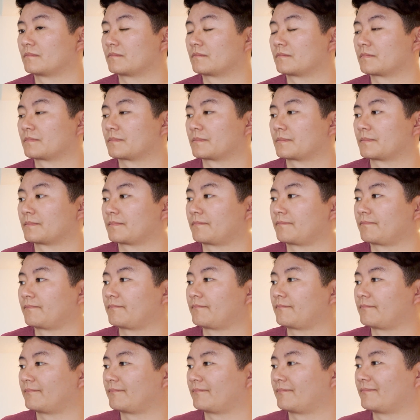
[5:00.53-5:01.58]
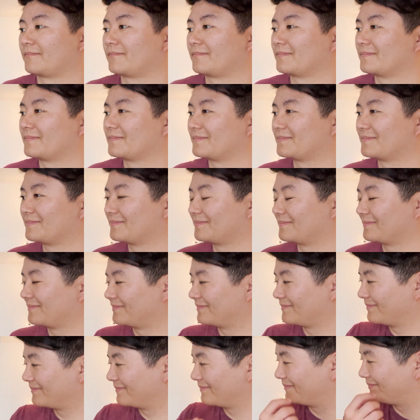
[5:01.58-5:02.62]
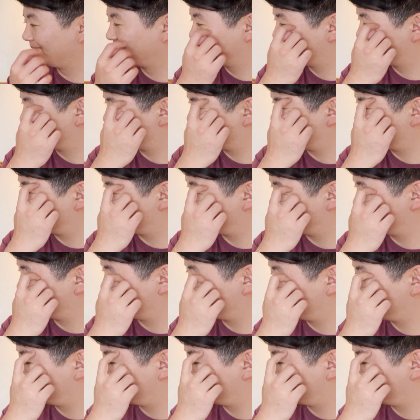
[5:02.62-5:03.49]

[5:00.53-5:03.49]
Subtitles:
(not speaking)